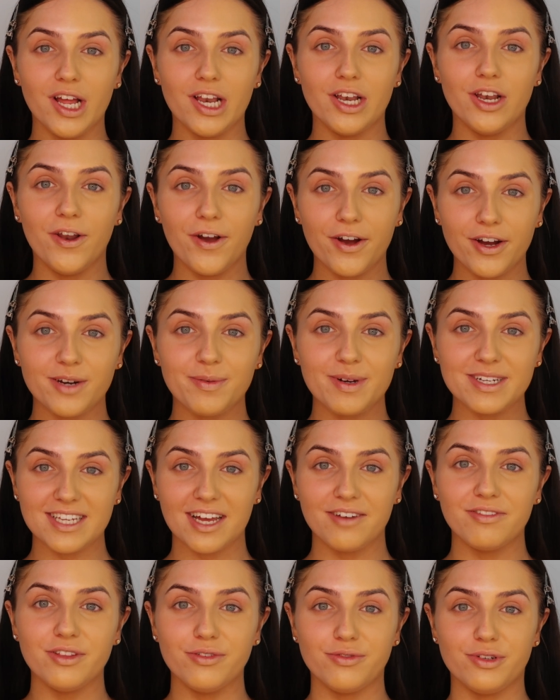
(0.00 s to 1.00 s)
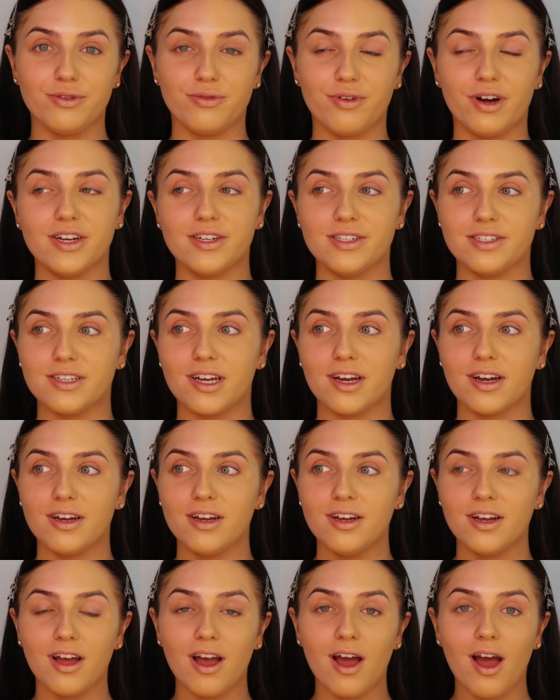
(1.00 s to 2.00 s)
Looking at myself in the
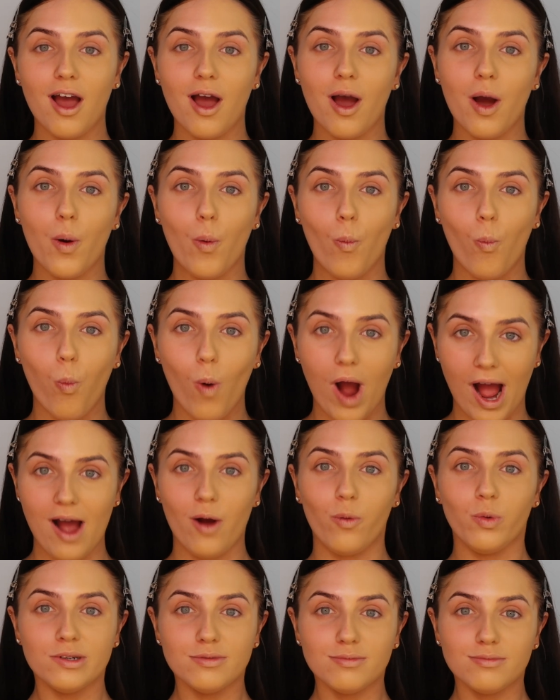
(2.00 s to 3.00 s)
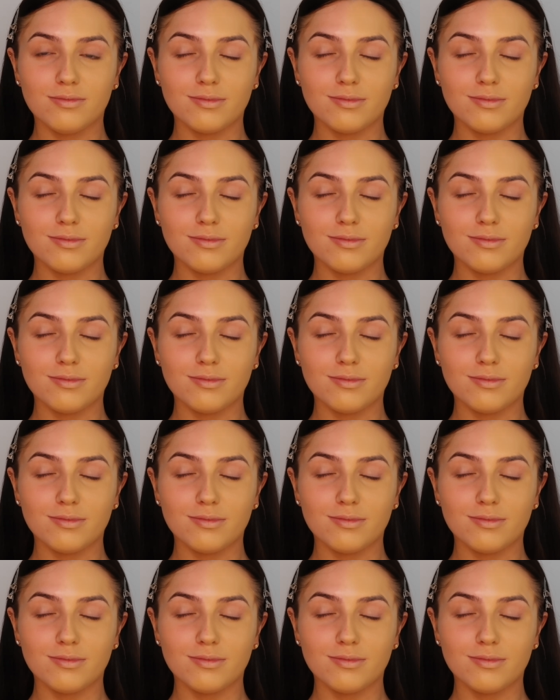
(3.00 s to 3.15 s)
viewfinder, wow,